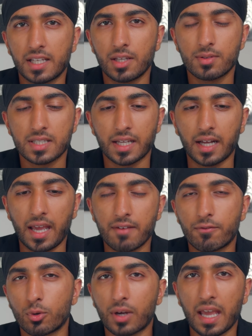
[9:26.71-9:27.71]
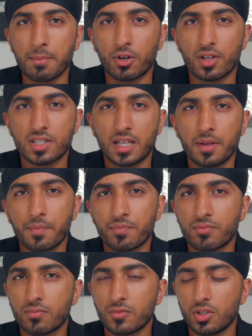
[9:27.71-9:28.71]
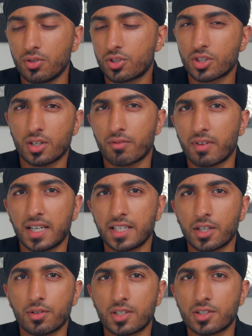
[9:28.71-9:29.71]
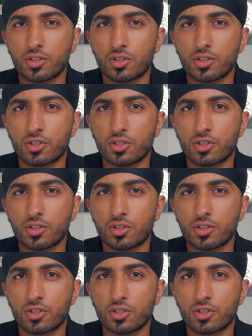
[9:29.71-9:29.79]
using a 4K monitor, you shouldn't really notice